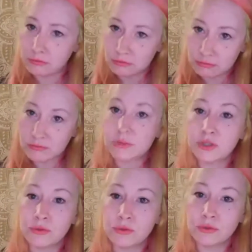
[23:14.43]

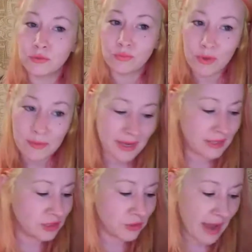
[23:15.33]
choose what makes
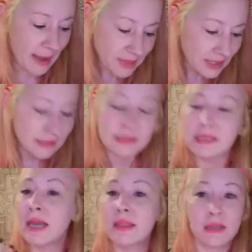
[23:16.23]
you happiest
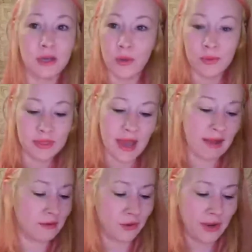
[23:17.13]
and then go with that,
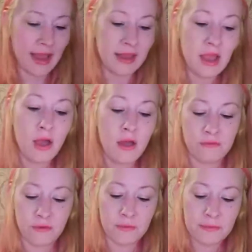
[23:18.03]
okay? For
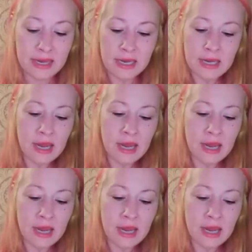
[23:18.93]
me,